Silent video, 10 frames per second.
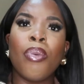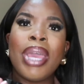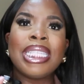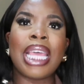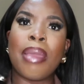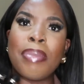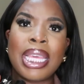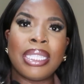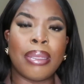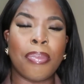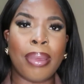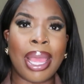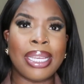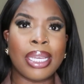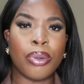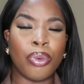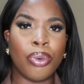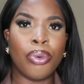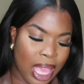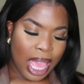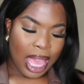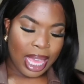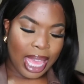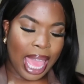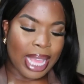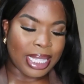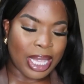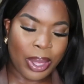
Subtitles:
the wear time isn't bad at all. Guys,